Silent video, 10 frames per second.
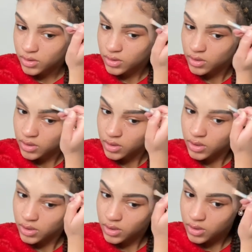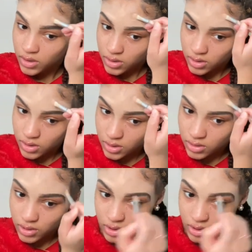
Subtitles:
(silence)